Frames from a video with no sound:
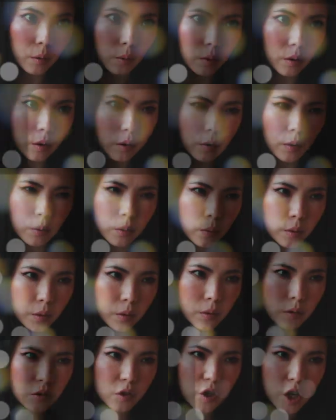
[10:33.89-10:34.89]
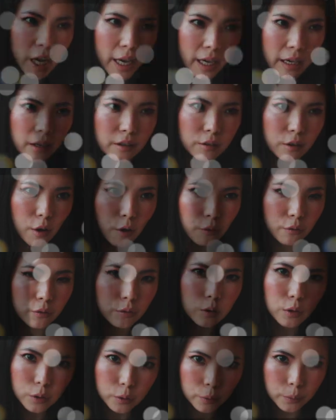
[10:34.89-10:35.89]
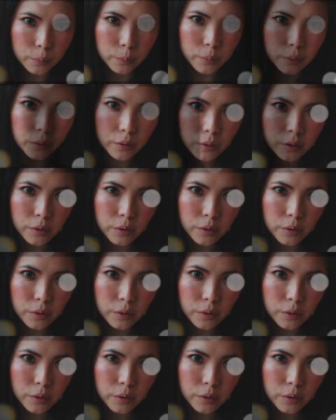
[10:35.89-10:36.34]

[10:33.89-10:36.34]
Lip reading: or cool chain of loop.